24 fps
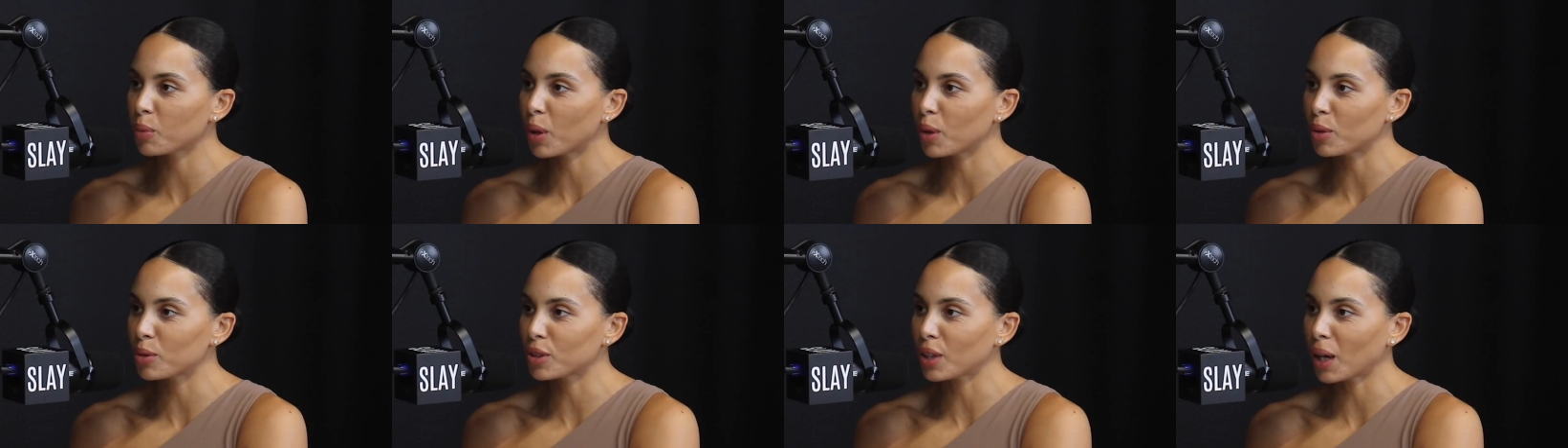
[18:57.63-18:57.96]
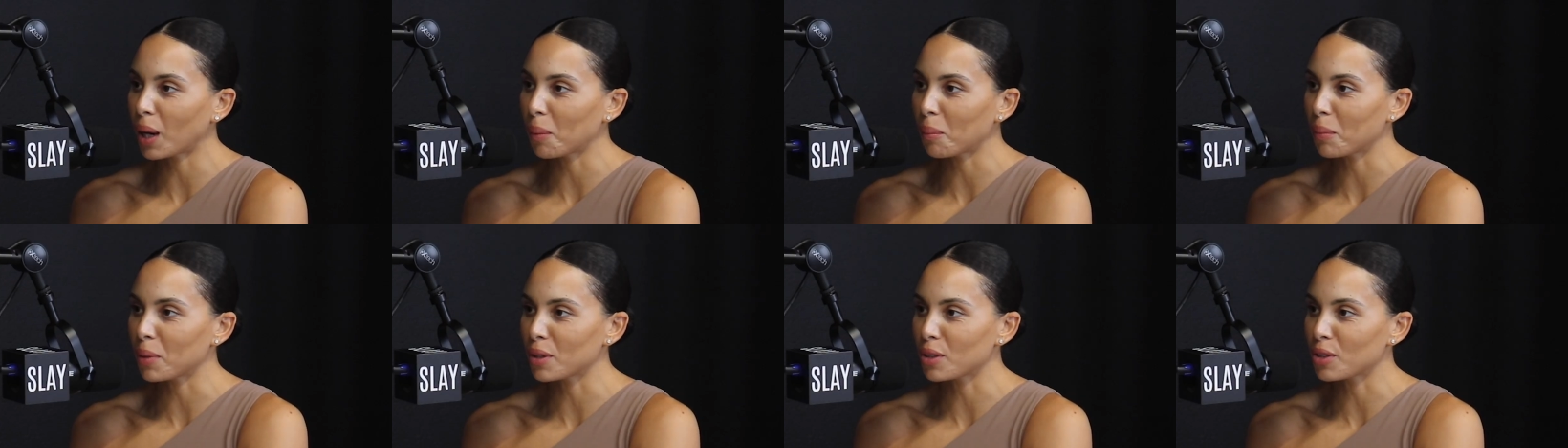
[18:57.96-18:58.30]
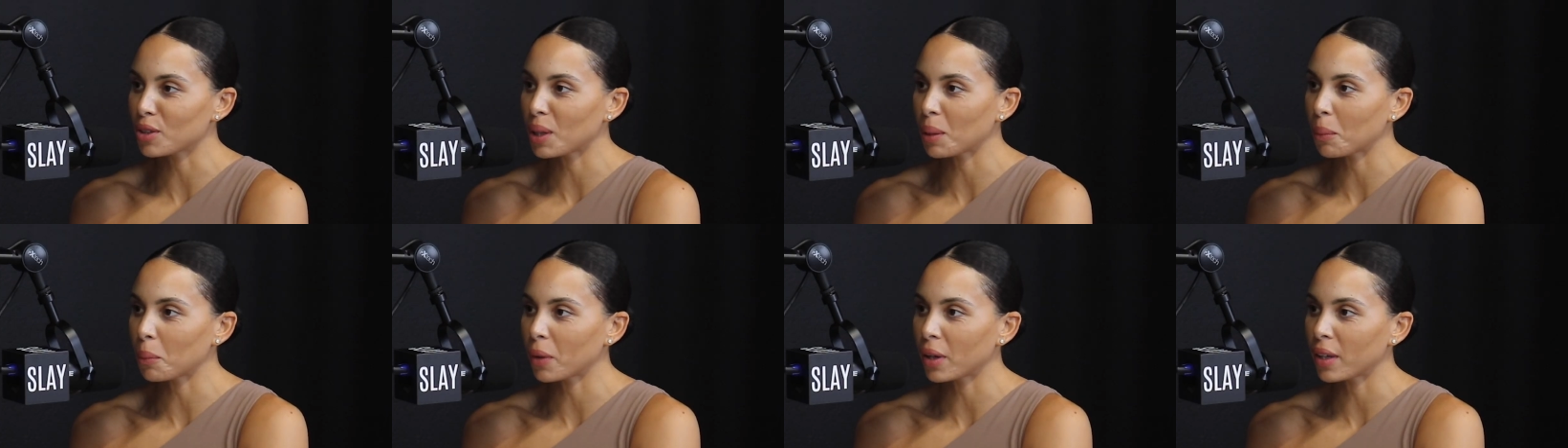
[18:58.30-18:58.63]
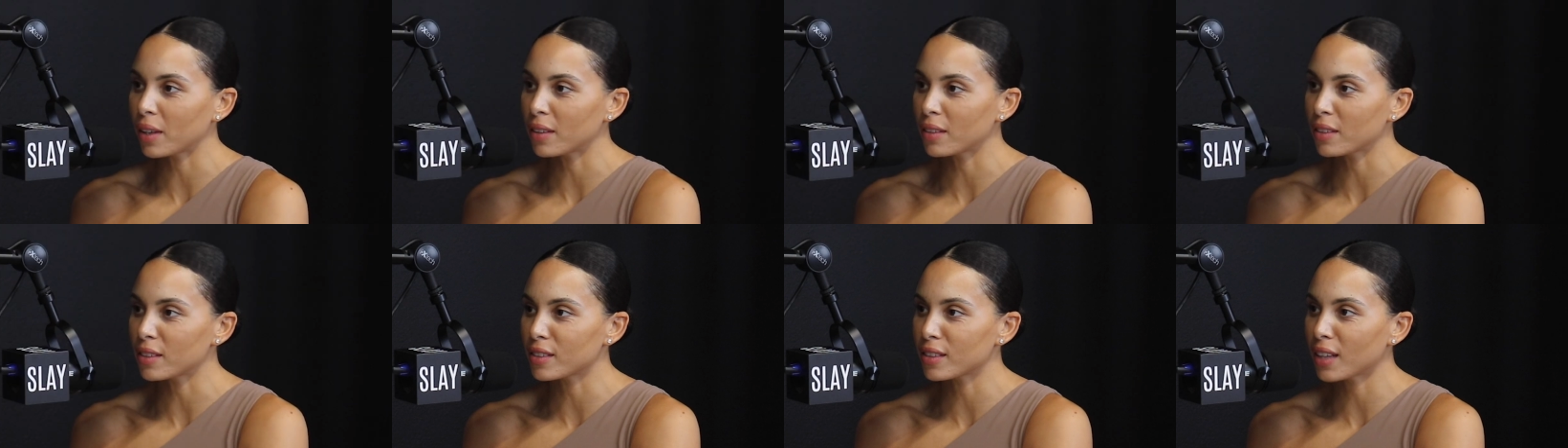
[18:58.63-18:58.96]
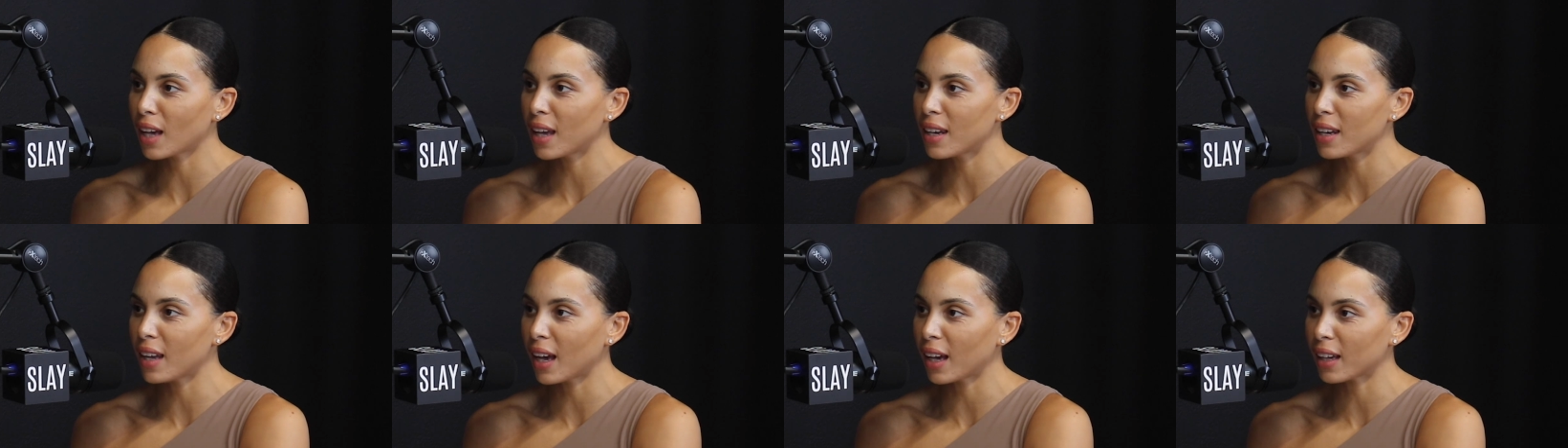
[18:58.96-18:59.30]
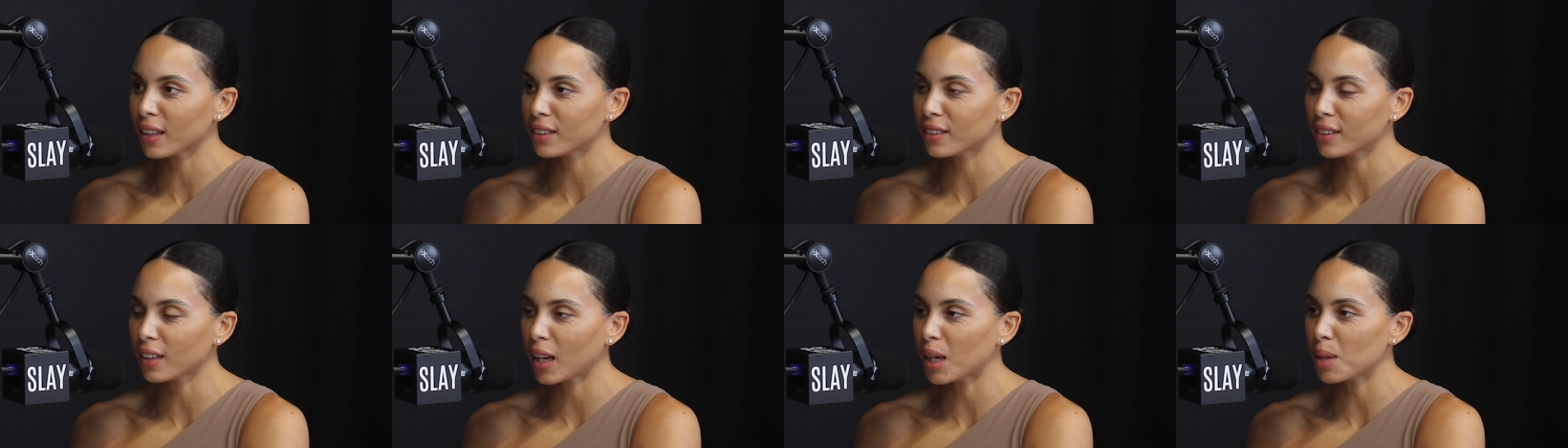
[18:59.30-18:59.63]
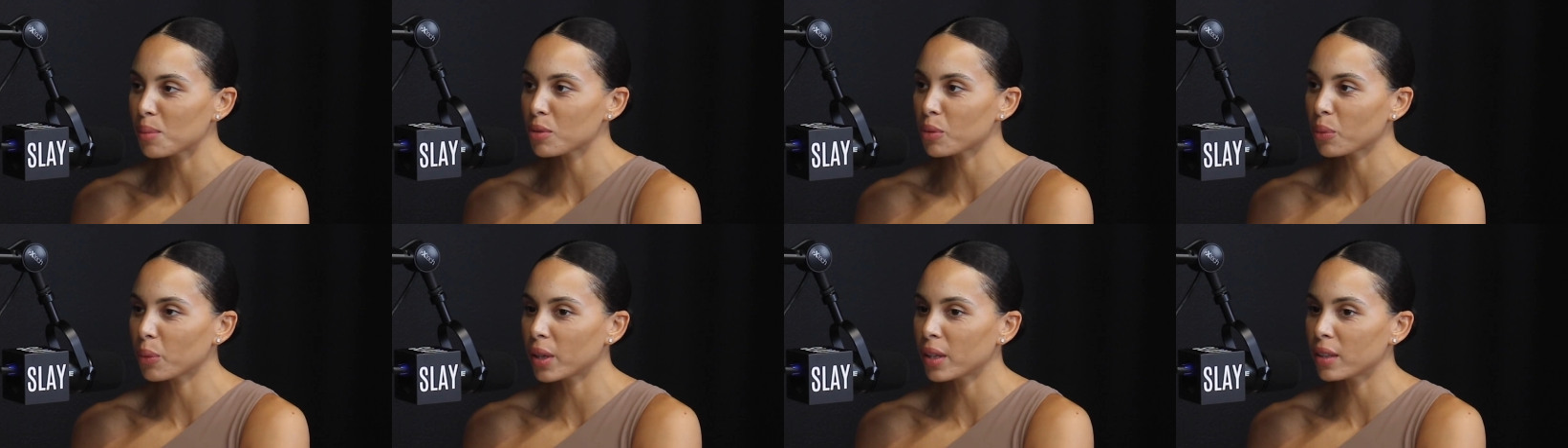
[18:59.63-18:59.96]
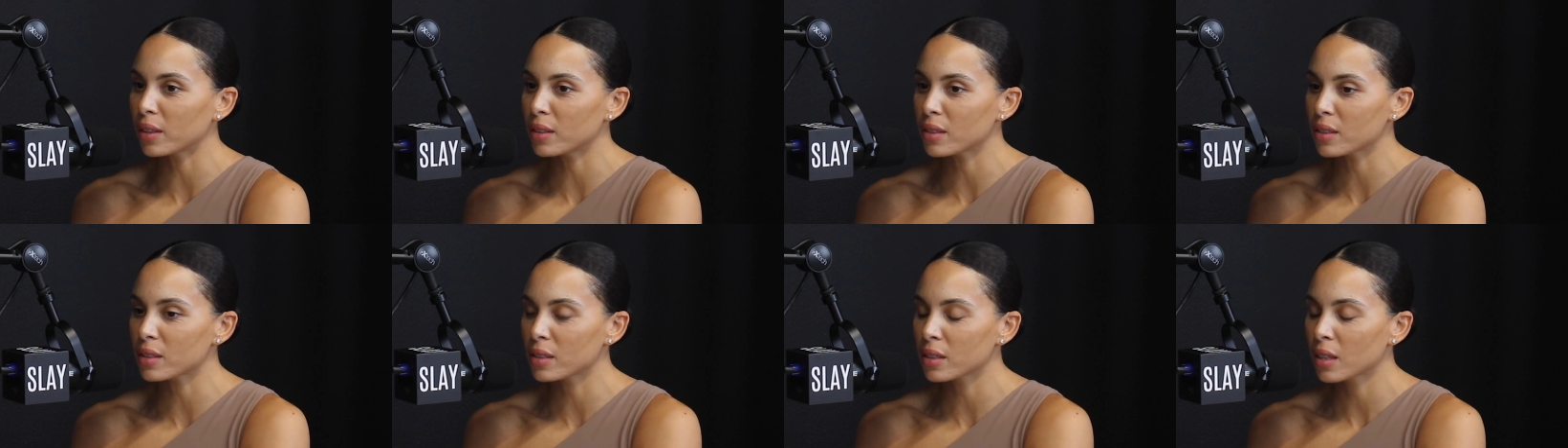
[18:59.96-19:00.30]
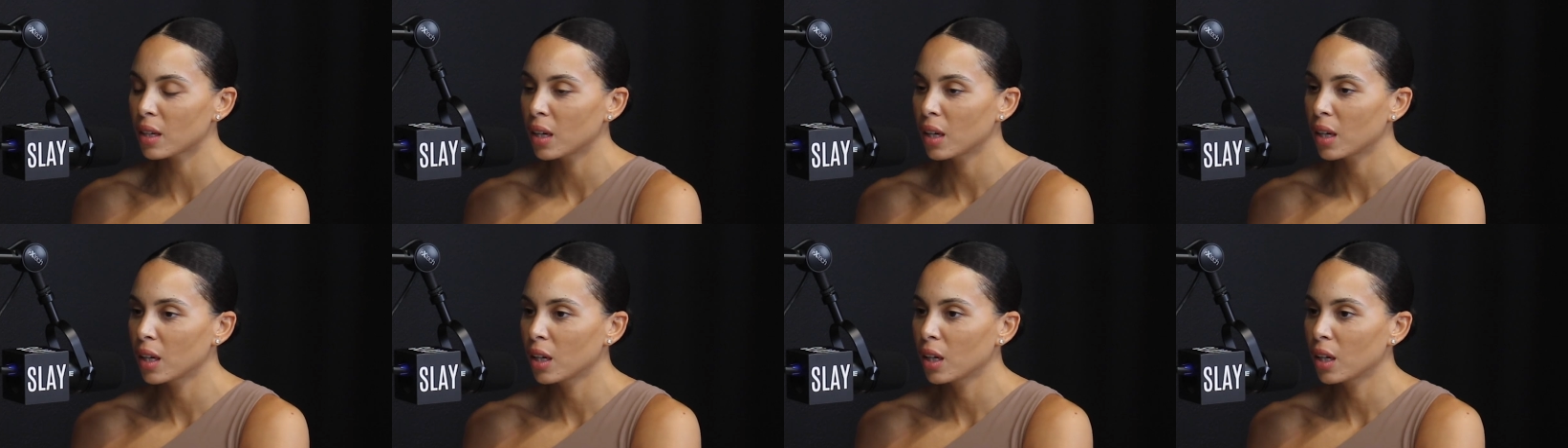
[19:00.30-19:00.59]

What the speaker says: world championship wins, 10 X Games wins.